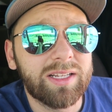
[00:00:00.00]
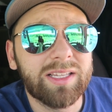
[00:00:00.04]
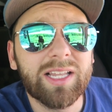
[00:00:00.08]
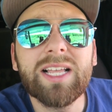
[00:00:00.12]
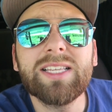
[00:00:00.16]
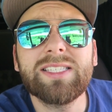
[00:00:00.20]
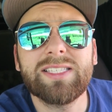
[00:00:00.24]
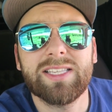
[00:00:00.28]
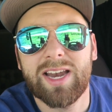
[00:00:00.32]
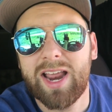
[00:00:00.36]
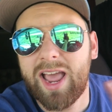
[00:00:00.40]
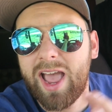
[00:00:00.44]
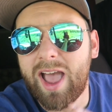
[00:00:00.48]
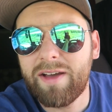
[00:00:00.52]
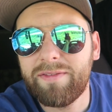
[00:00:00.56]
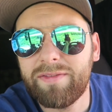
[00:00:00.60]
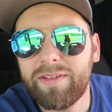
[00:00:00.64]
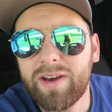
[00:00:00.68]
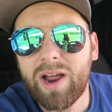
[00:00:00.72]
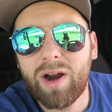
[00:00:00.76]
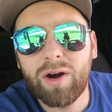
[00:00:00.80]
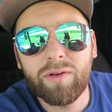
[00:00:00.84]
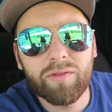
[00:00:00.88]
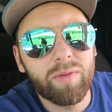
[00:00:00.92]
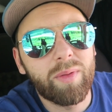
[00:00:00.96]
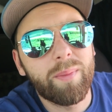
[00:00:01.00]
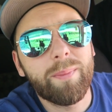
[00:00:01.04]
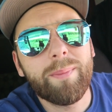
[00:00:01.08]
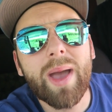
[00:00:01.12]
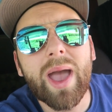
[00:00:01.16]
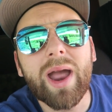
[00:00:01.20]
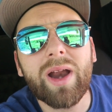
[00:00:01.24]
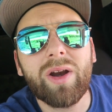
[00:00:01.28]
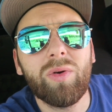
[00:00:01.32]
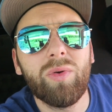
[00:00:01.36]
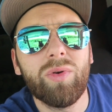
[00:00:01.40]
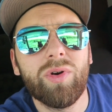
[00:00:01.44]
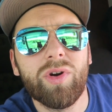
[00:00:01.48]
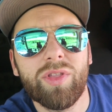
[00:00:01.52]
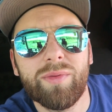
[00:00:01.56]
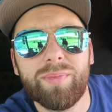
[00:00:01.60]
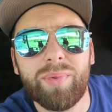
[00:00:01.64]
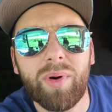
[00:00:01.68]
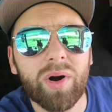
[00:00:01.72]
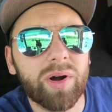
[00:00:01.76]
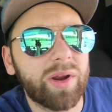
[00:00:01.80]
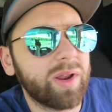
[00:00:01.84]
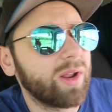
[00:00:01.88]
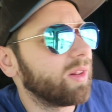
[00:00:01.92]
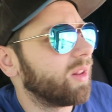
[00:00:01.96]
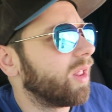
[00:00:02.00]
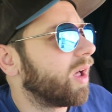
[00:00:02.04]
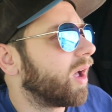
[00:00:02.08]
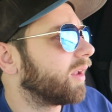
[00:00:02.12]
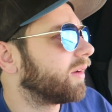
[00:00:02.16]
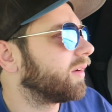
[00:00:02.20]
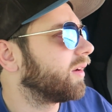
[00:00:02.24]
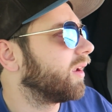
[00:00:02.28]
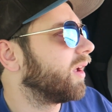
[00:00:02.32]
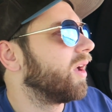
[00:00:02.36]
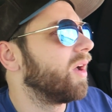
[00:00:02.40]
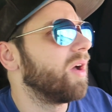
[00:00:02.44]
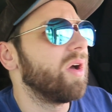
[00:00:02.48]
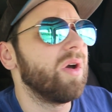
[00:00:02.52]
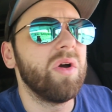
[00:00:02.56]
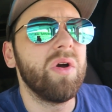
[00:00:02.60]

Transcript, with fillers: less than half an hour from the back corner of the parking lot